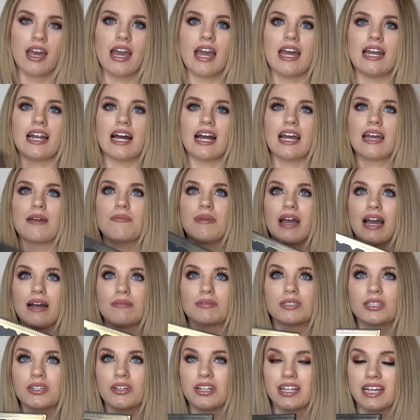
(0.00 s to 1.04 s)
And I am
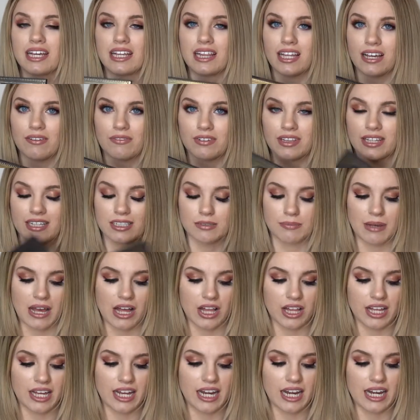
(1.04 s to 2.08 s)
absolutely in love with this
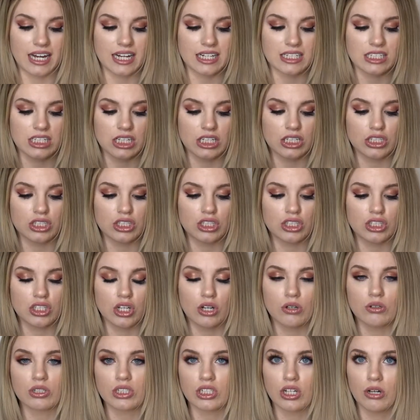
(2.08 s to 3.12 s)
palette. It is
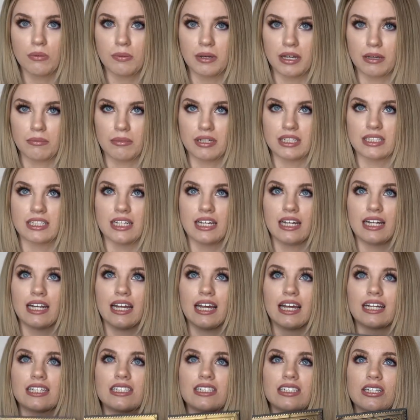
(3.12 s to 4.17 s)
so pigmented.
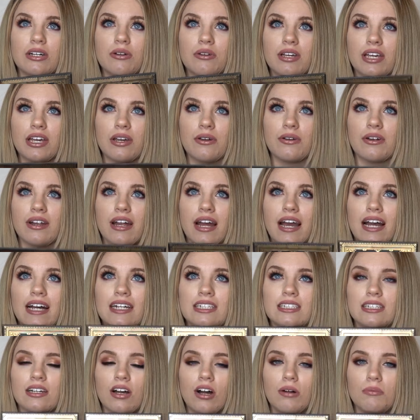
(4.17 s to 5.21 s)
It's so cute. It
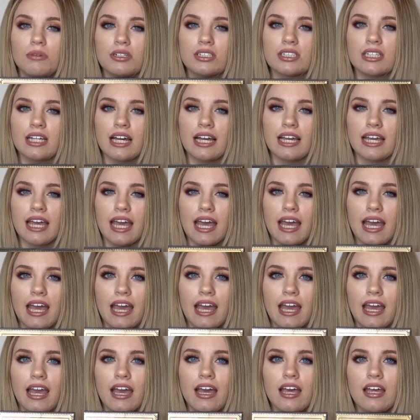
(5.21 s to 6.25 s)
has almost like
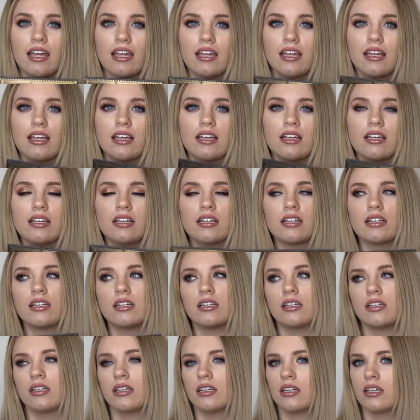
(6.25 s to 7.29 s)
a
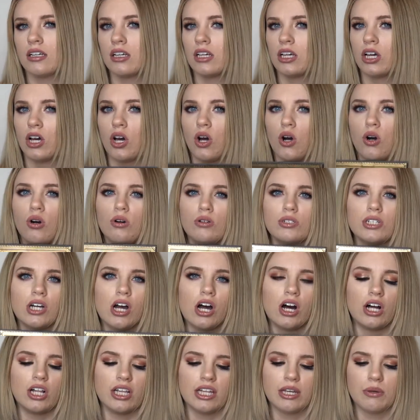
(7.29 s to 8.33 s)
old
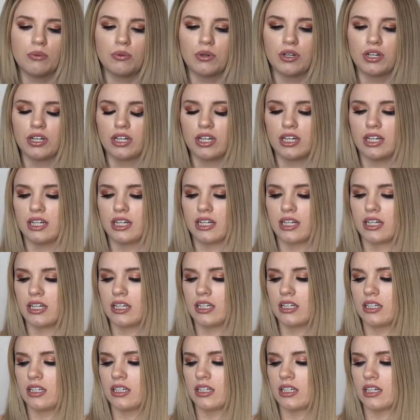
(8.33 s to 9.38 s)
Hollywood
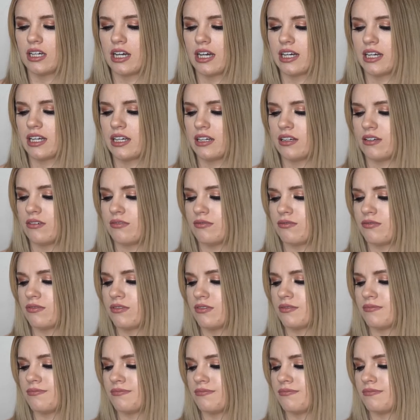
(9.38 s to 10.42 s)
kind of,
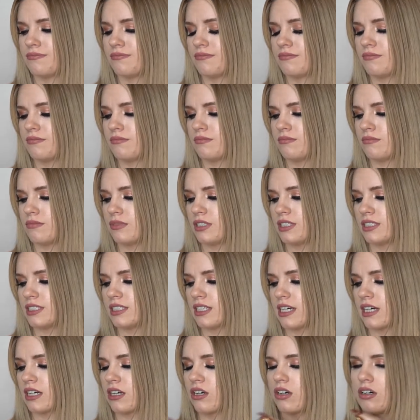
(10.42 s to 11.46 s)
what is
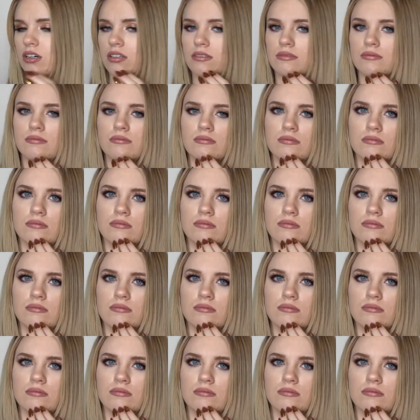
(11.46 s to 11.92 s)
that called?